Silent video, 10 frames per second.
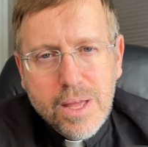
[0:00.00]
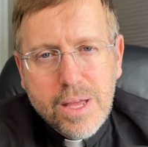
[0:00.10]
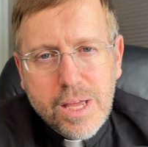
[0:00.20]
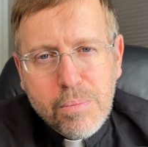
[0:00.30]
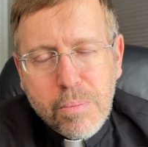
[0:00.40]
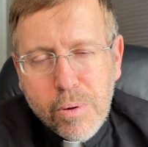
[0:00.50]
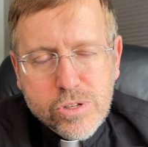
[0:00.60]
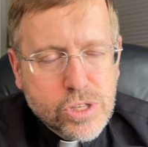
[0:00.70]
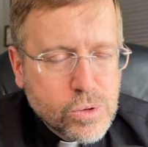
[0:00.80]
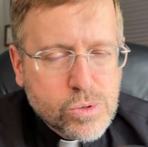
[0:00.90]
he proposed
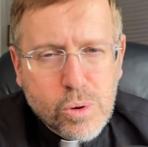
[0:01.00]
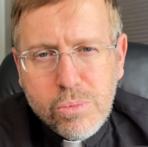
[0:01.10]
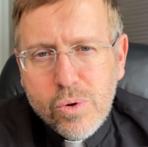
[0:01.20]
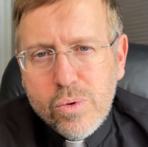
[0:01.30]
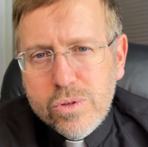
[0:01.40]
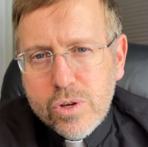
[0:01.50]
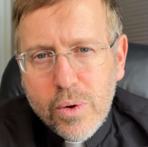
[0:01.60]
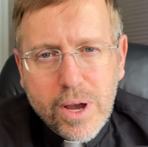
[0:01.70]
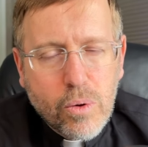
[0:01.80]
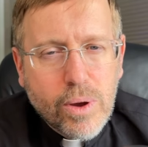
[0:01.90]
that those were moons
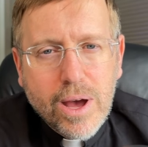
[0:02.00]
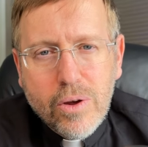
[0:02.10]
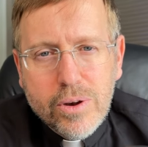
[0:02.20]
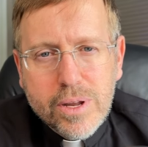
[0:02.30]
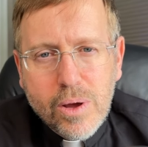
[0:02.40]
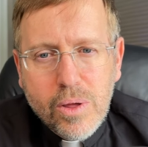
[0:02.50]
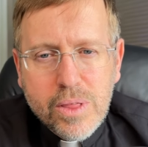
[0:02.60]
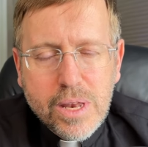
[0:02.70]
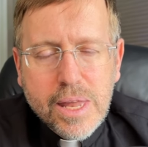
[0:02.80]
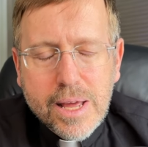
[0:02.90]
going around. And
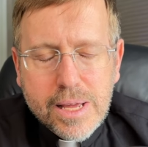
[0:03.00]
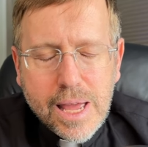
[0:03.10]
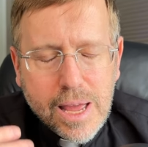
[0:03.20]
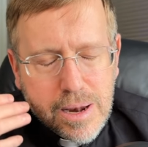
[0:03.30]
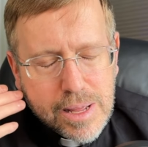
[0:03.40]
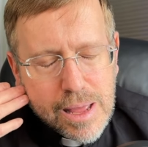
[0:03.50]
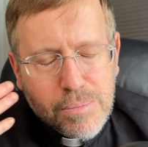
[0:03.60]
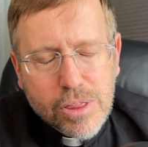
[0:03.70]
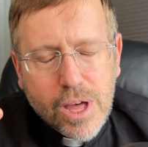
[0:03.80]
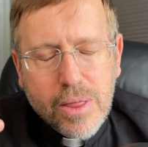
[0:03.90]
then that gave him
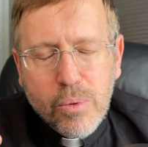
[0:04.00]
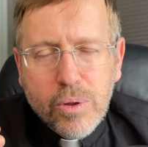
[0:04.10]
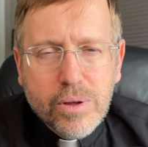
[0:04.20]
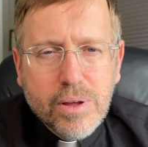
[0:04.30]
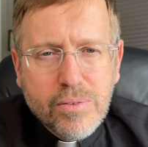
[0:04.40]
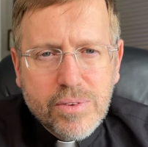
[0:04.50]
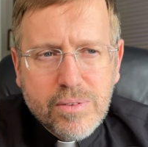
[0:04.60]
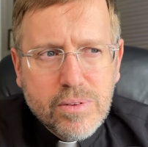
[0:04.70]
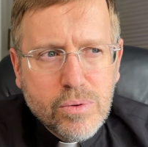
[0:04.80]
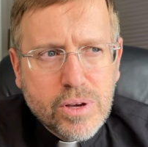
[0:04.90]
the thought, well,
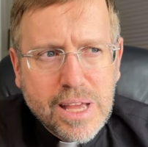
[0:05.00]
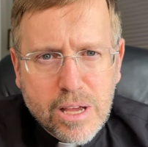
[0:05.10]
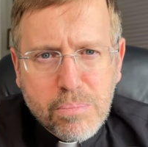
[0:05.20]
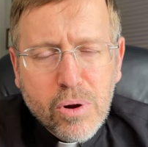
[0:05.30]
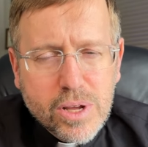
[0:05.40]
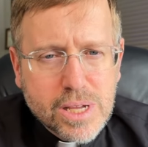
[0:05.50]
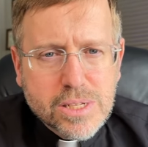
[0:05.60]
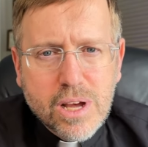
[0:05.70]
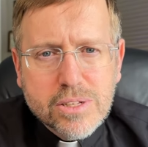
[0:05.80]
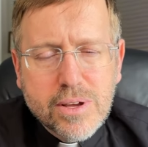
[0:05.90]
okay, Copernicus
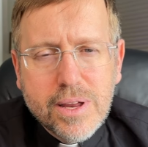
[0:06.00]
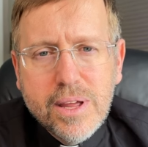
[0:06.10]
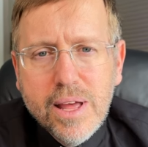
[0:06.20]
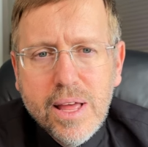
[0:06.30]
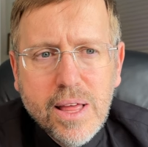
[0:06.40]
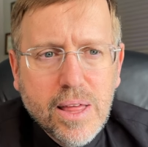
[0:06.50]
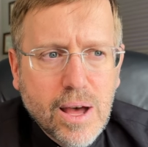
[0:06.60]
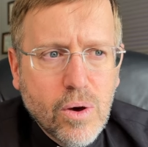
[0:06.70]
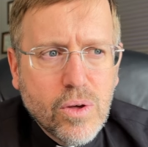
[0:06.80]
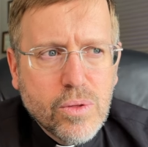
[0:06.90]
also had
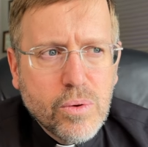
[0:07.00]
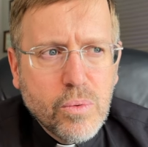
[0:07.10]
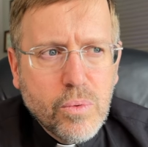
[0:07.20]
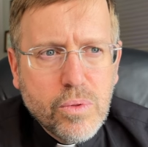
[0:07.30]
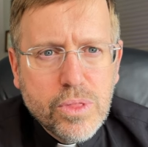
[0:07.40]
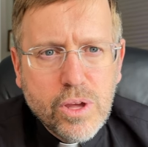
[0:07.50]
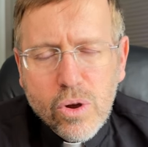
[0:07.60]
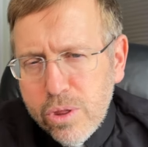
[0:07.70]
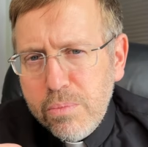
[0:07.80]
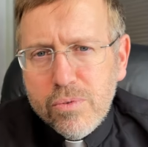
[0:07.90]
how the
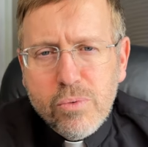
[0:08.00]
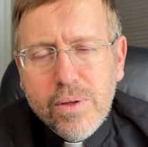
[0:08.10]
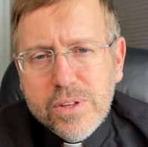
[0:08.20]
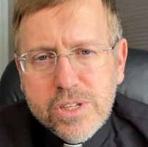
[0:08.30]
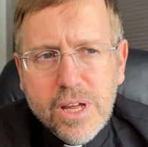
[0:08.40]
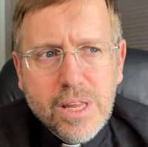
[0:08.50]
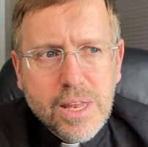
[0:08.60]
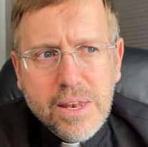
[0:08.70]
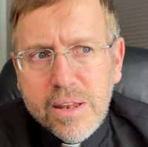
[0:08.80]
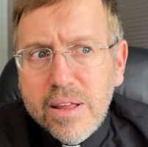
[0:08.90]
Earth moved around the sun, and
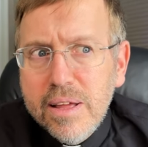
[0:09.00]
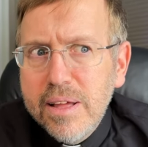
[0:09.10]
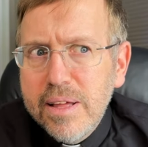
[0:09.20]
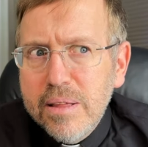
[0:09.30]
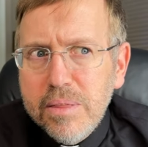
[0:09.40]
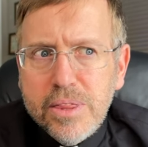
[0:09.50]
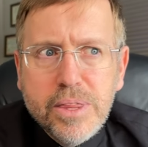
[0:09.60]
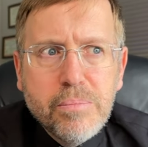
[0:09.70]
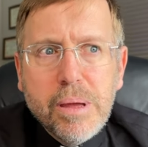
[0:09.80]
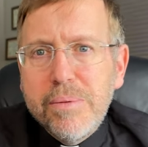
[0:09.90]
then
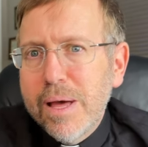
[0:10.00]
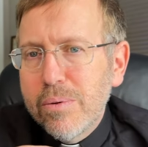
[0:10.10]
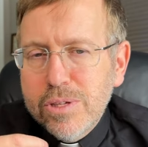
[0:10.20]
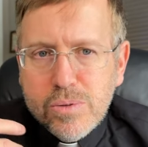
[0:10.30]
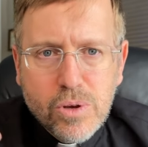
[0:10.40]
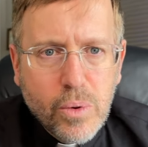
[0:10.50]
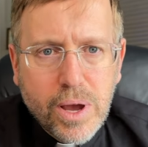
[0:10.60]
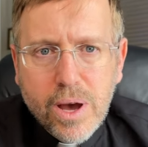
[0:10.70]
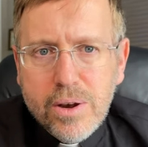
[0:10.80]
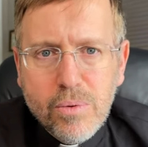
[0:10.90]
maybe that was what's going
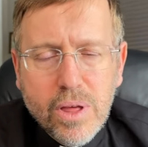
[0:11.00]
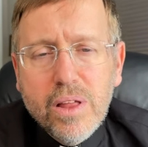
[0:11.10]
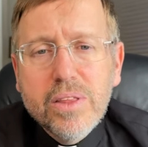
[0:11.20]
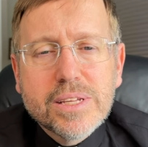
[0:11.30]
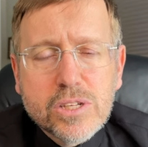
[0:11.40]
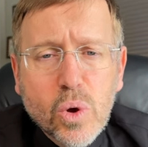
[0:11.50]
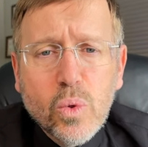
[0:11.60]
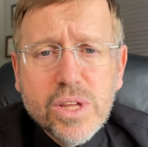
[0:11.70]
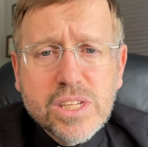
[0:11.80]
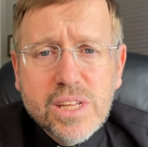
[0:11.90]
on with all So
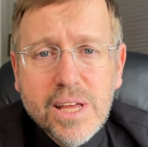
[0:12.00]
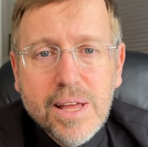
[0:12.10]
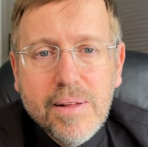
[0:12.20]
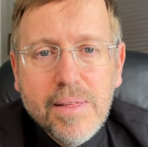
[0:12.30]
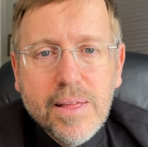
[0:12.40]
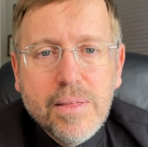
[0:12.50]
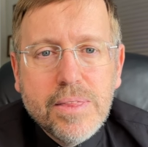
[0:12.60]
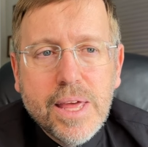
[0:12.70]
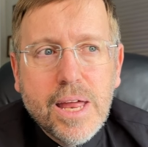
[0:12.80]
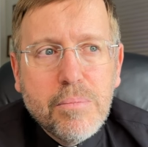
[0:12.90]
this
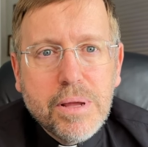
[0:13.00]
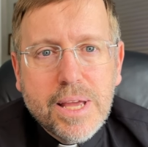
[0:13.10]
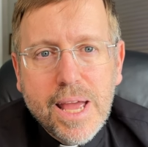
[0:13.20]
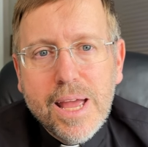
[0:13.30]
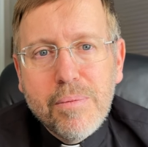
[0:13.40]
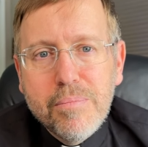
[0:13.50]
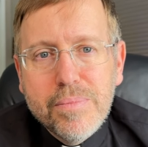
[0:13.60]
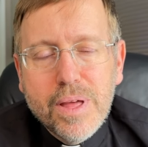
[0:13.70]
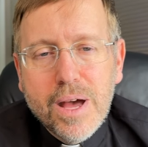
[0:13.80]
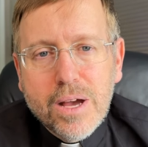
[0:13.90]
then
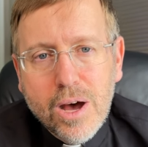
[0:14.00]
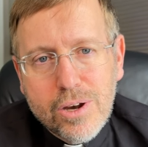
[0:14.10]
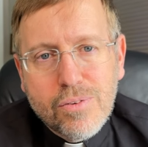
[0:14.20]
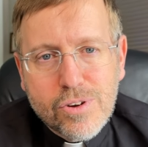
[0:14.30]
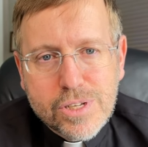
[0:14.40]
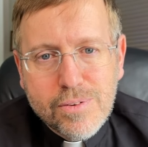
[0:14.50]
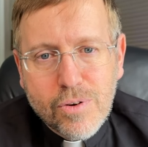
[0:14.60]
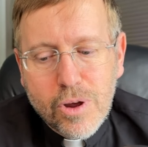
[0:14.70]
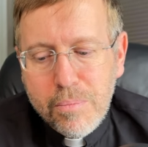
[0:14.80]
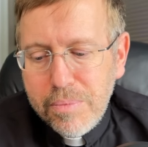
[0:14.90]
became a controversy
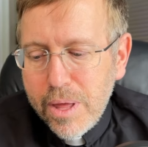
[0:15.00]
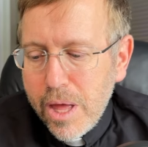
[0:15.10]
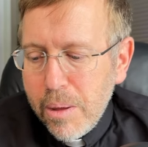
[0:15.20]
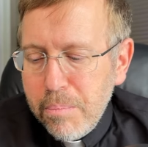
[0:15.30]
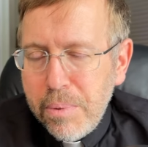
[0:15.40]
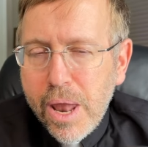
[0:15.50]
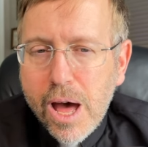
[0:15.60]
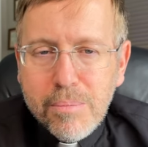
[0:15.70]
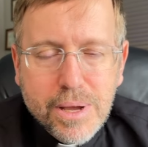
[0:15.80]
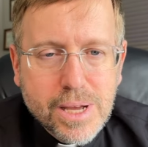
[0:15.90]
for him,
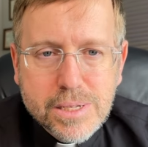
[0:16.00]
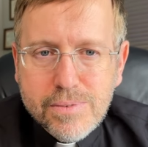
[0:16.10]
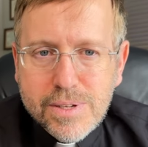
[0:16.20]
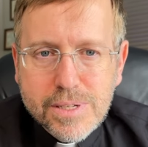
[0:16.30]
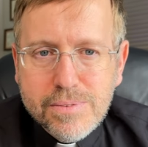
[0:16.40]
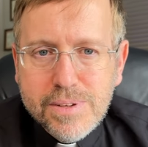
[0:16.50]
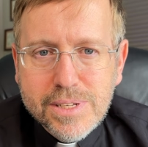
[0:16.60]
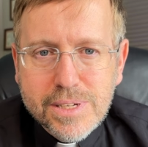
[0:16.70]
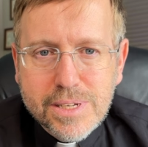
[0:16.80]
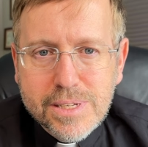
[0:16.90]
not because of his
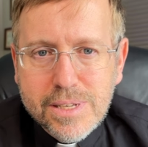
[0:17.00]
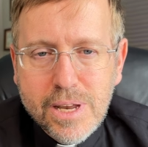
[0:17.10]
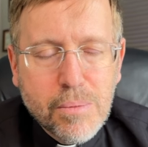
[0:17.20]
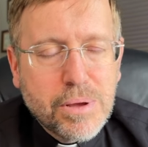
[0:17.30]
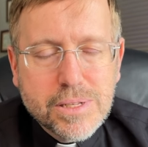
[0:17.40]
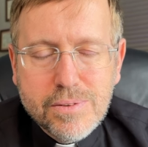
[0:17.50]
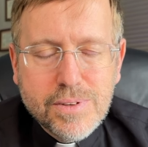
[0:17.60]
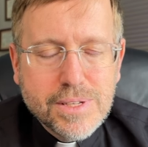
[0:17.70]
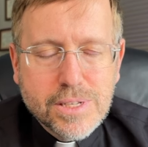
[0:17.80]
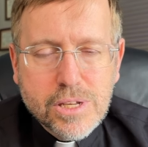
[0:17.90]
physics, not because of
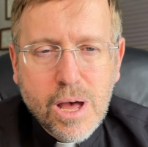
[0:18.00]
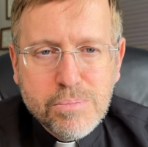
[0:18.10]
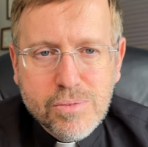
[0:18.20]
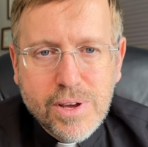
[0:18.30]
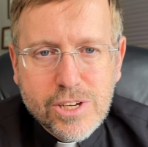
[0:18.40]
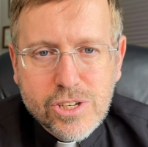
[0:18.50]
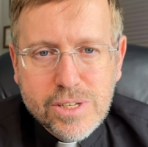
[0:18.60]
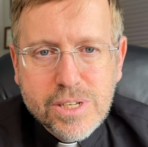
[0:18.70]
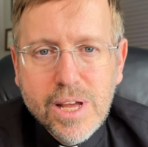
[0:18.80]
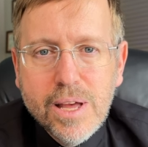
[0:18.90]
his
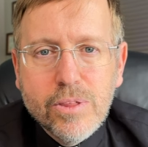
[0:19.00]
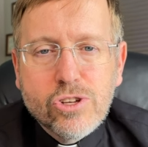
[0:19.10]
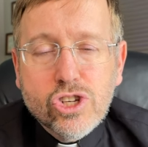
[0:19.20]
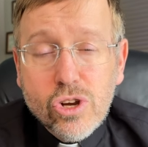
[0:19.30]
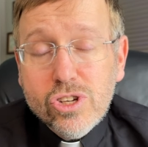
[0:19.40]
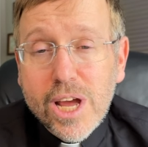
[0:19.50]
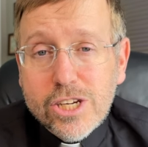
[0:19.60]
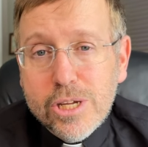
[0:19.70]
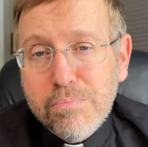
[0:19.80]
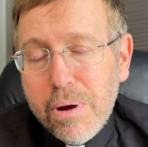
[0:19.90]
observations. The church
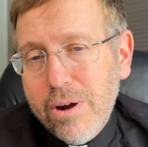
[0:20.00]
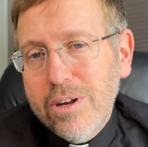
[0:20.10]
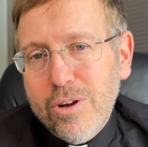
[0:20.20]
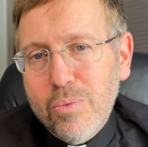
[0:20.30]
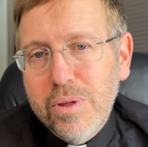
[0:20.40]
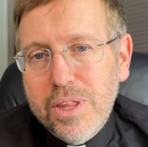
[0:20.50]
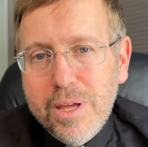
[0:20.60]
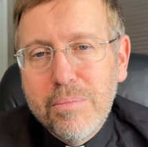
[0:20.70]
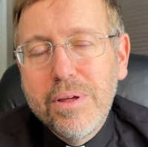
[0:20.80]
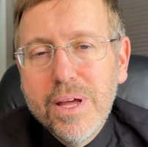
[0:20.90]
actually partnered with
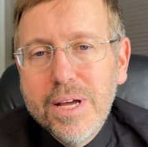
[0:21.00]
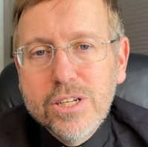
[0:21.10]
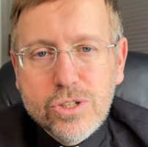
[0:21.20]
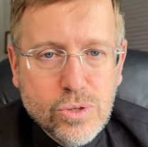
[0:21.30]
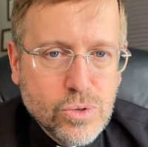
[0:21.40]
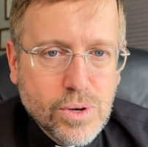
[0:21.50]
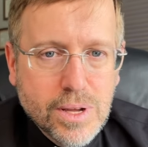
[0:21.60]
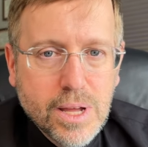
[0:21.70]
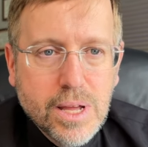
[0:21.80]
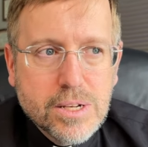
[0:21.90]
him to
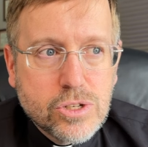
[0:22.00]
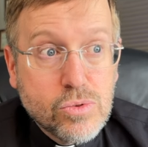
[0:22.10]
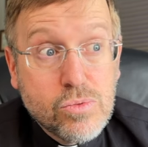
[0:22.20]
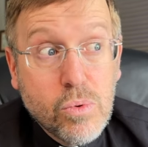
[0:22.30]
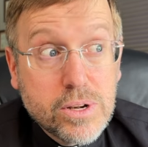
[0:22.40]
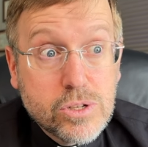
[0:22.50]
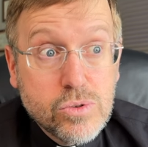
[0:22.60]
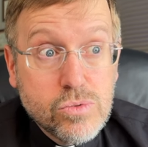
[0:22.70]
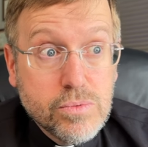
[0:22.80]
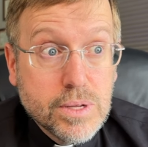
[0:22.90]
want
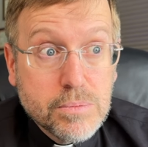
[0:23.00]
to